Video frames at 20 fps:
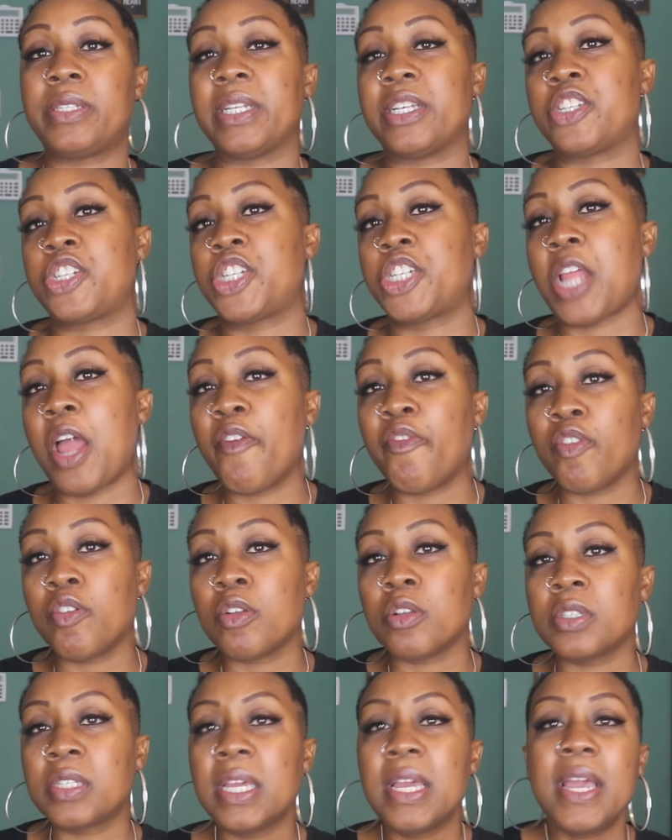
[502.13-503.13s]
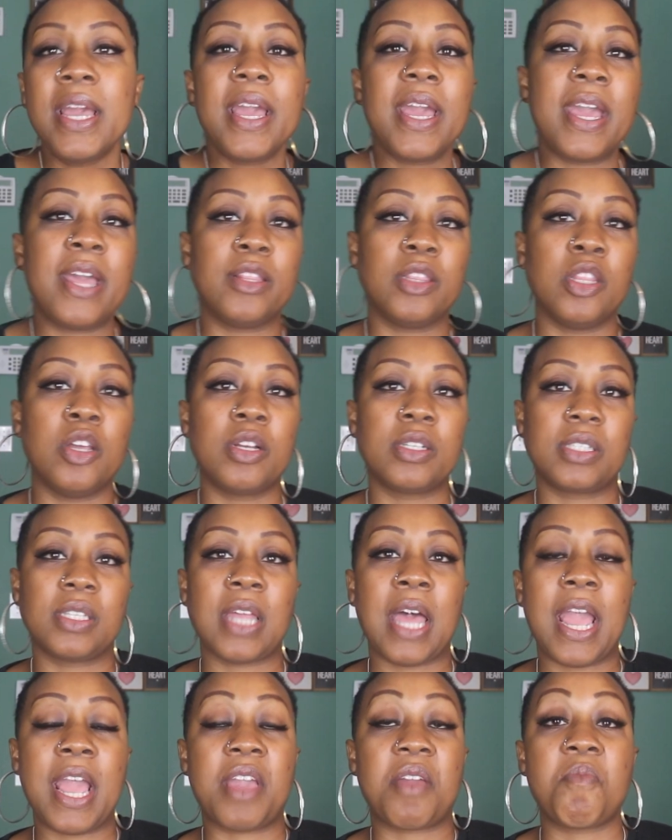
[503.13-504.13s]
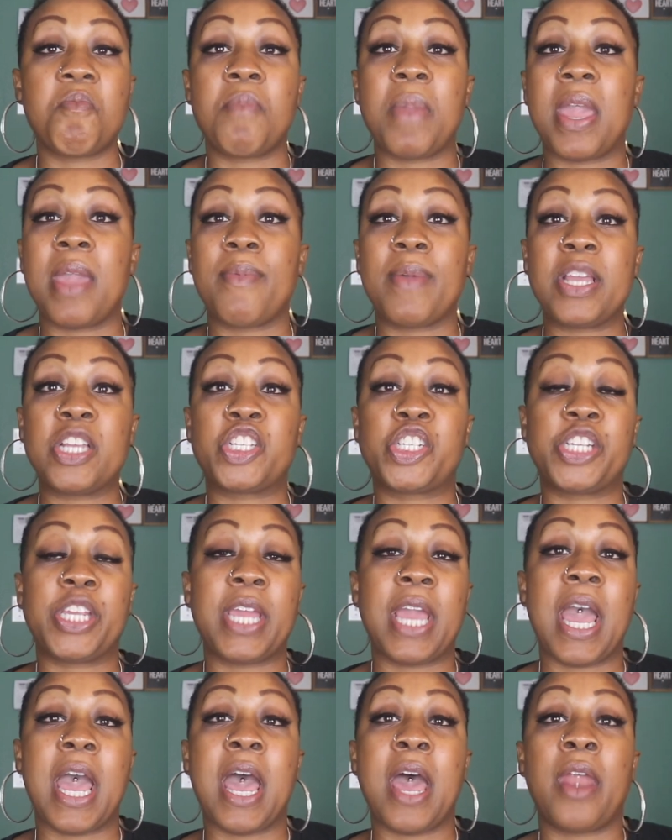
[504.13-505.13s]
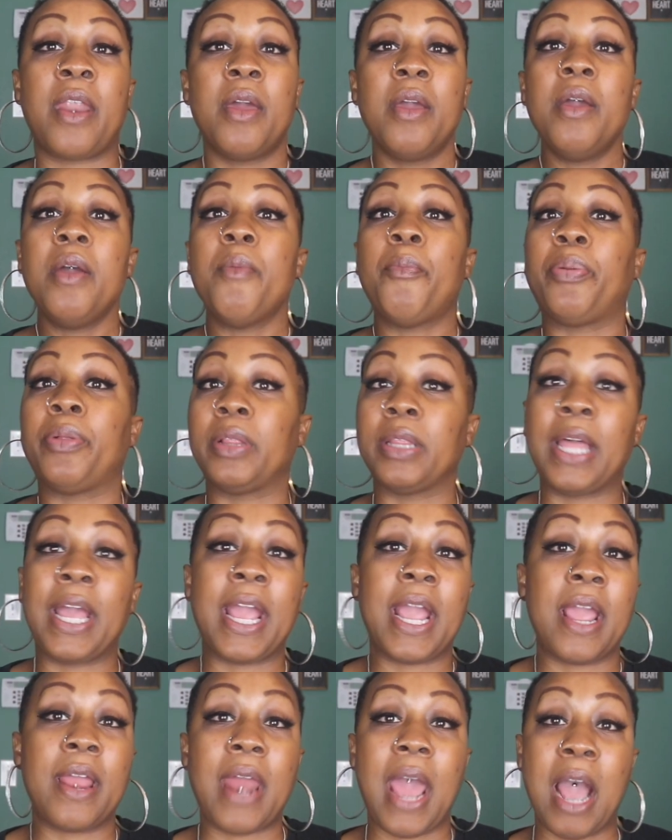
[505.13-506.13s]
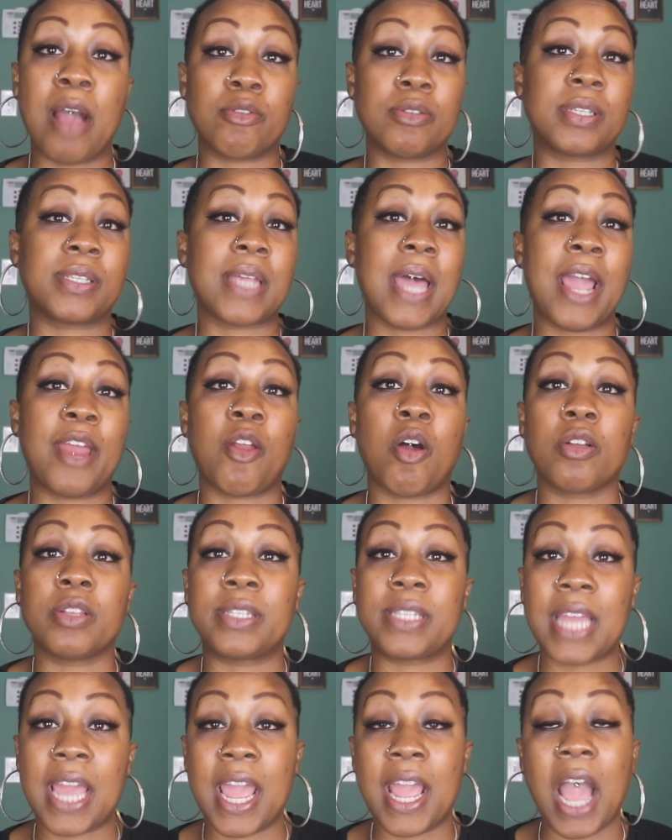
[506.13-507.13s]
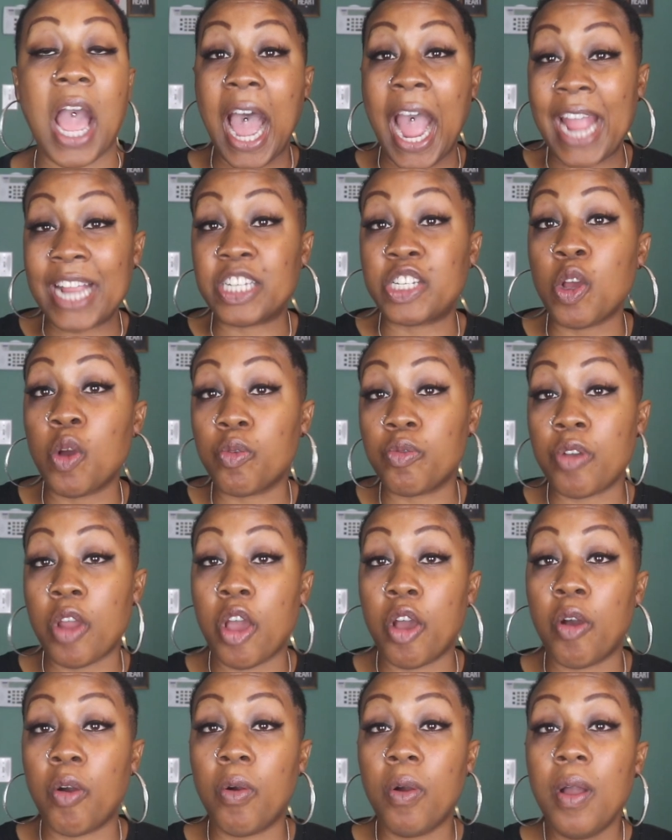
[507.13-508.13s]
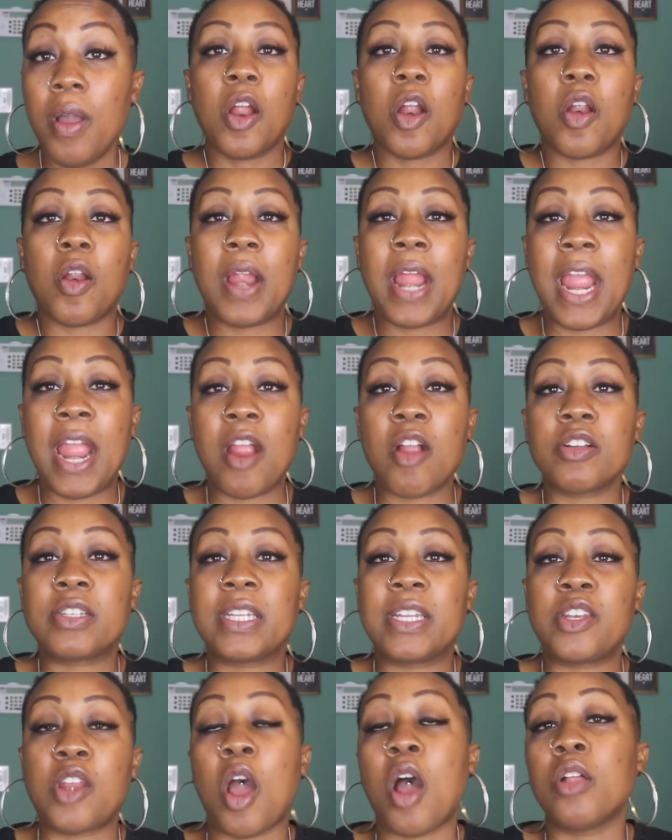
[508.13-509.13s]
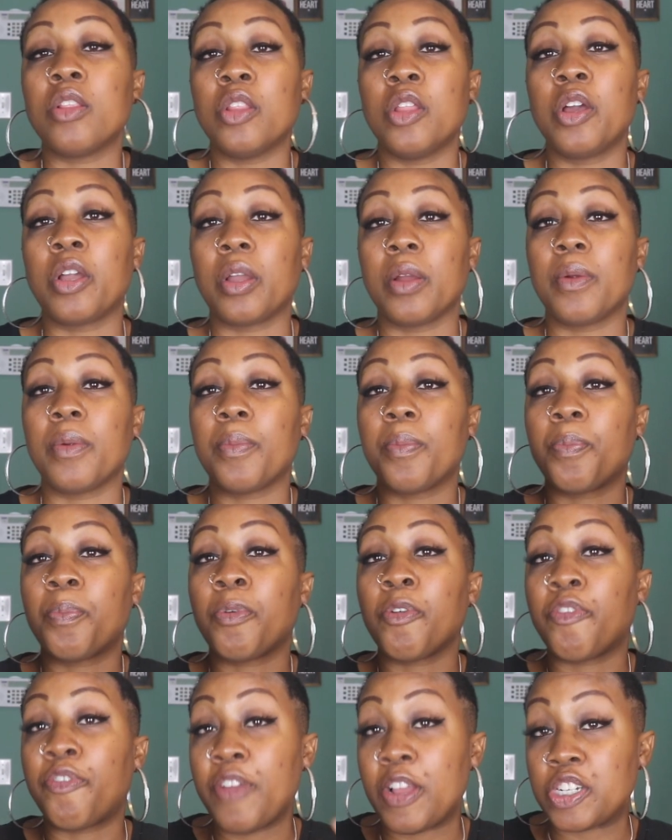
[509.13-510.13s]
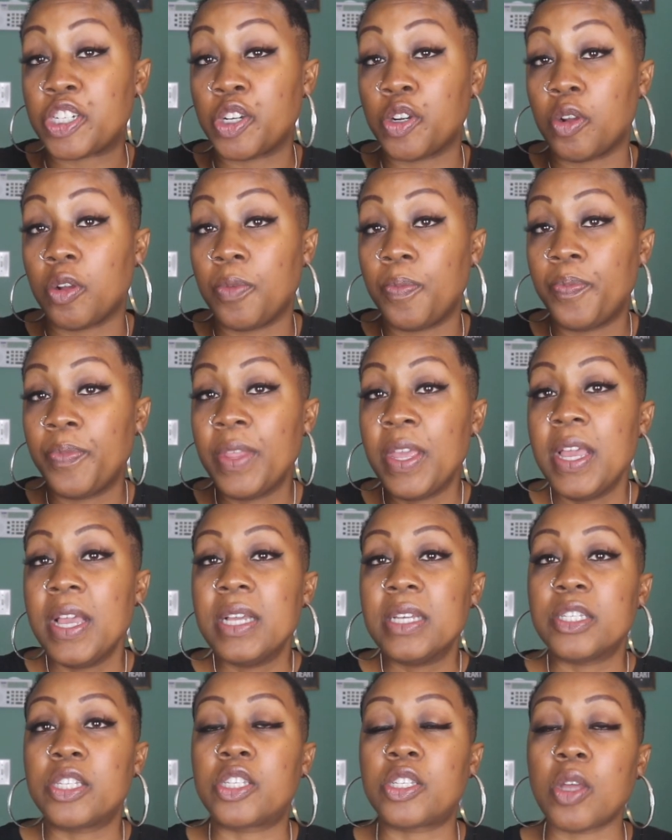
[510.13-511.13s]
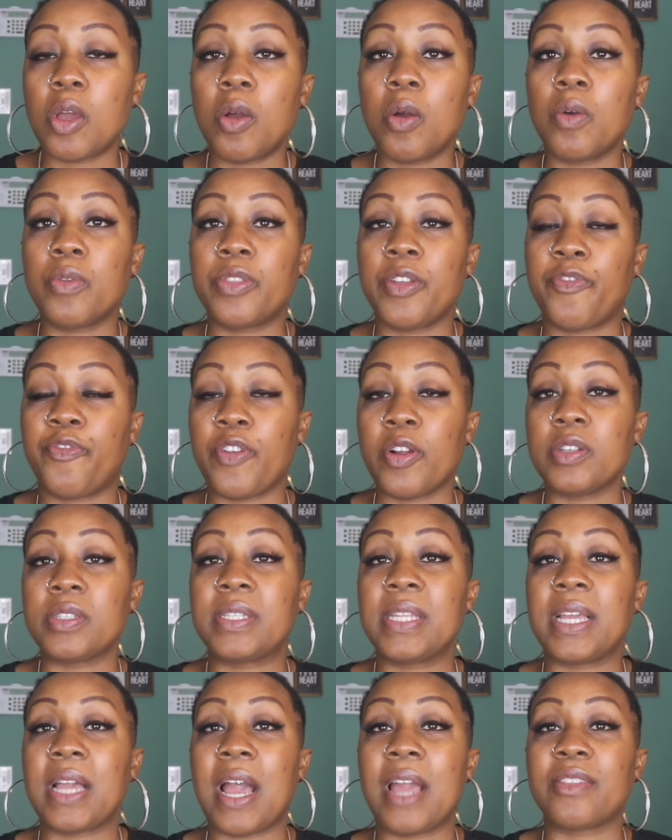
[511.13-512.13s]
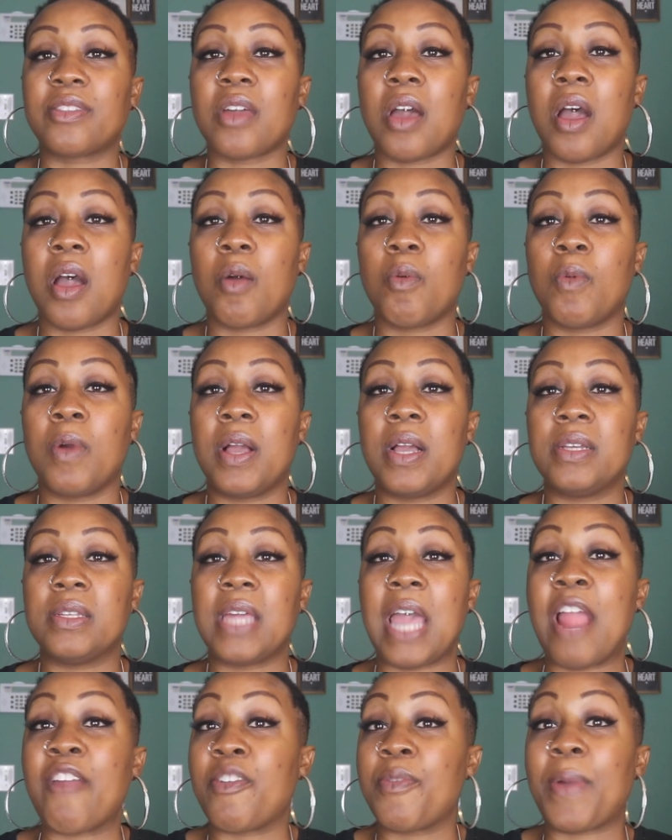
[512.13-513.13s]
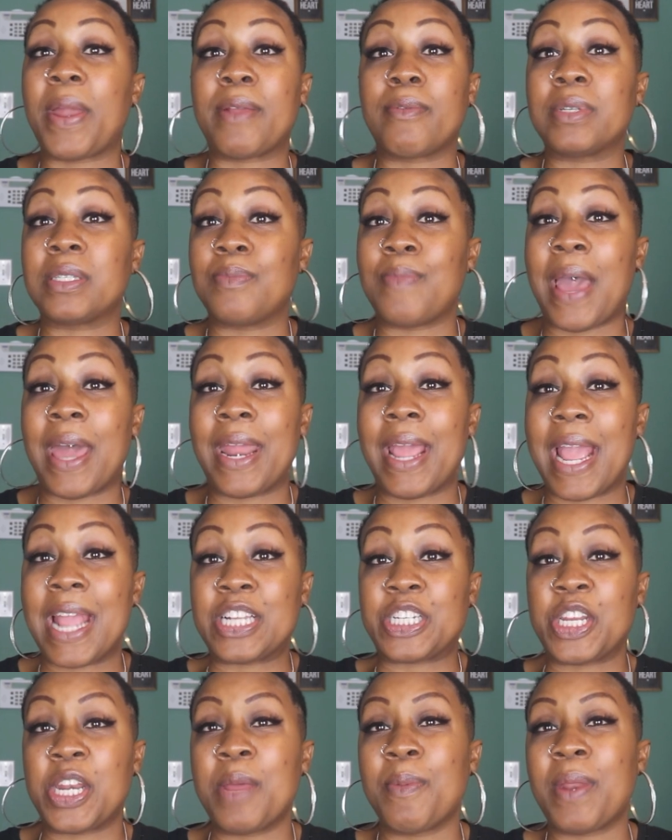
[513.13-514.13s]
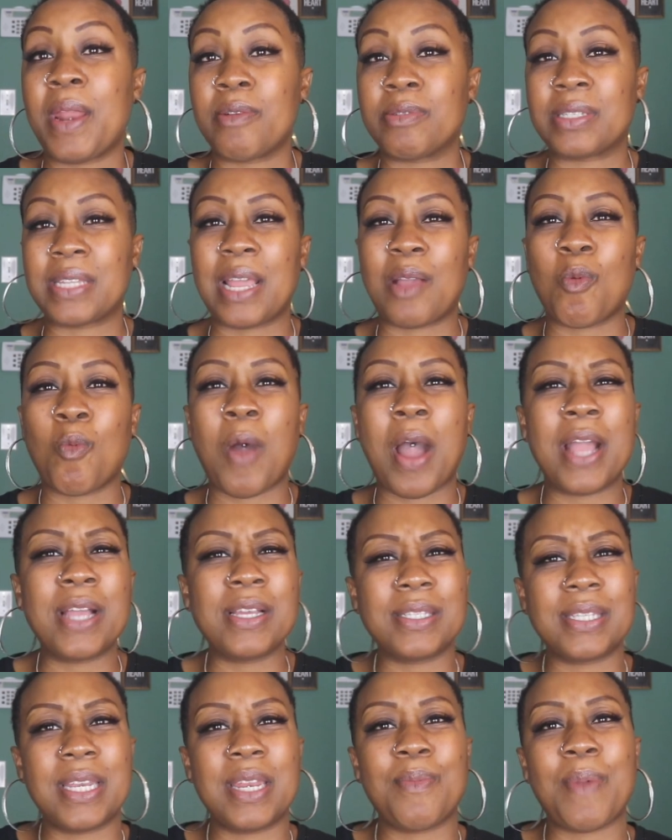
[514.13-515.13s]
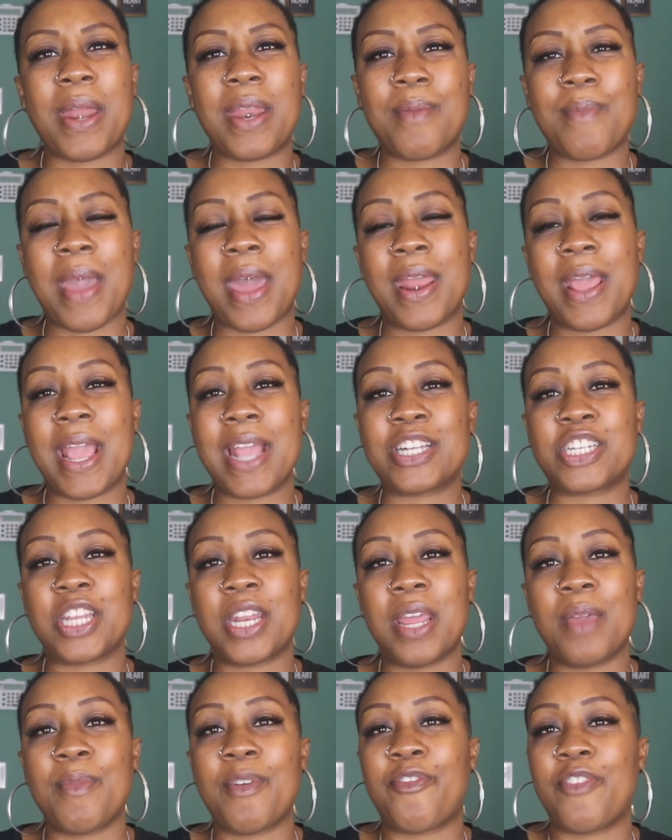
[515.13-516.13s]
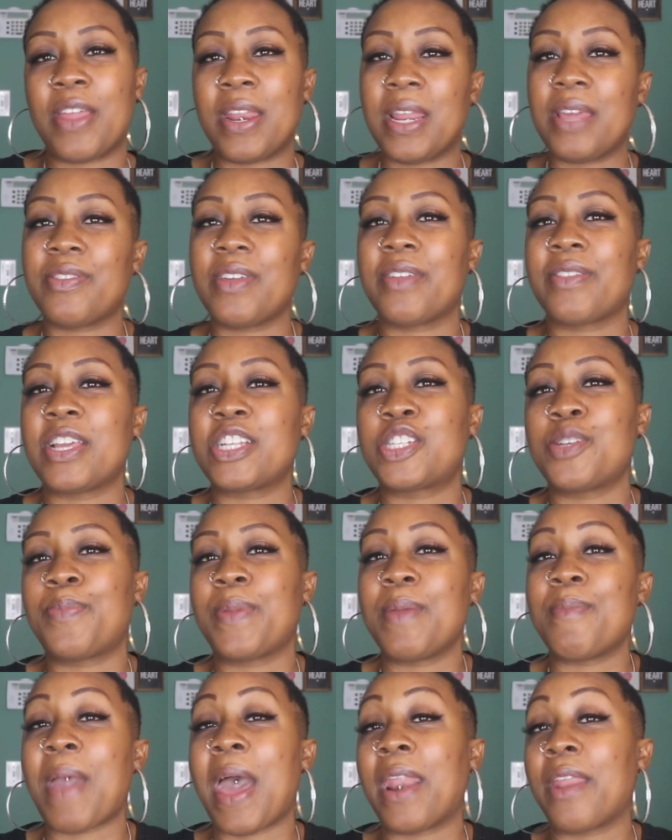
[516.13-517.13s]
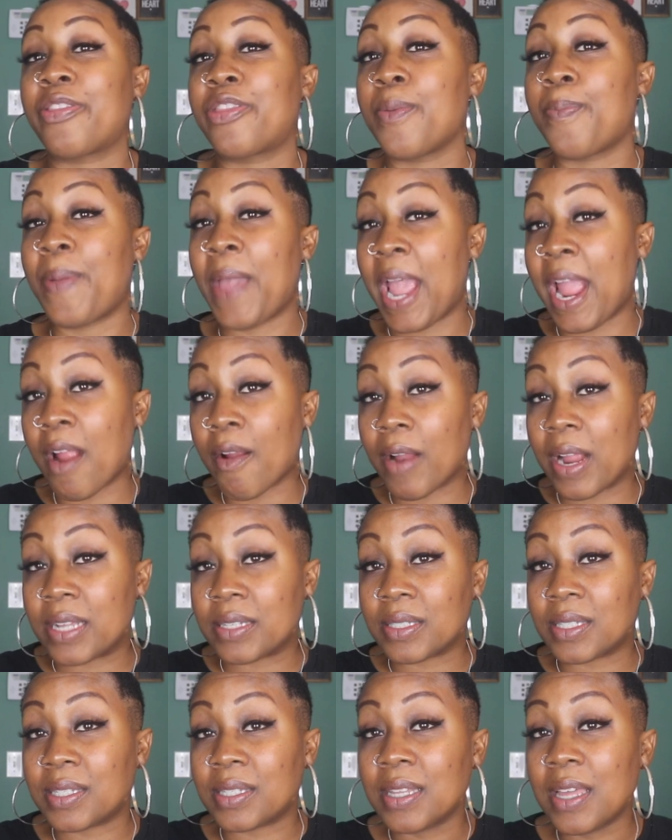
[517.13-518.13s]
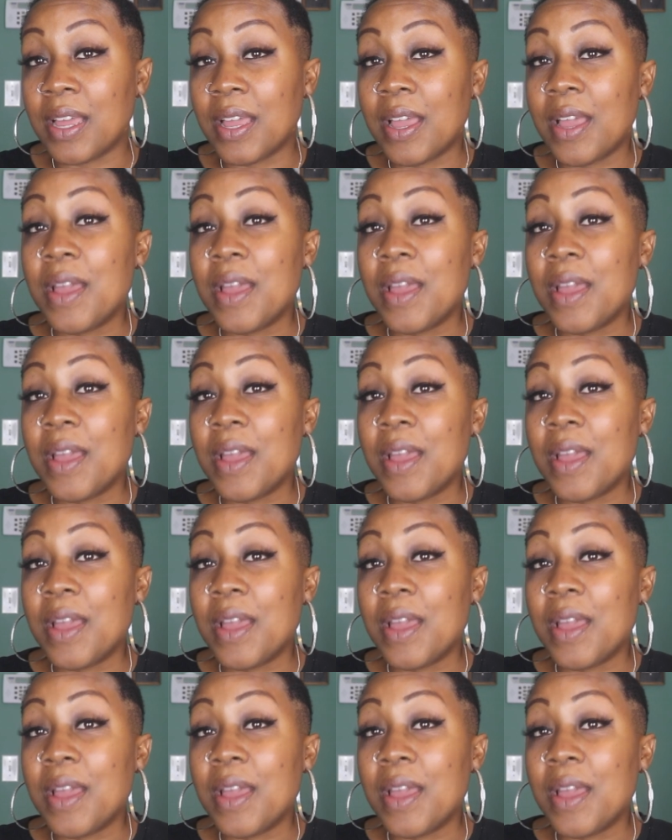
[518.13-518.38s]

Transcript: disheveled. It looked like maybe she had played outside all day. I don't know. Her hair did not look professional. So the first thing I thought was everybody was mad at H&M and I was like, why is anybody mad at H&M? If anything, they should be mad at the parents.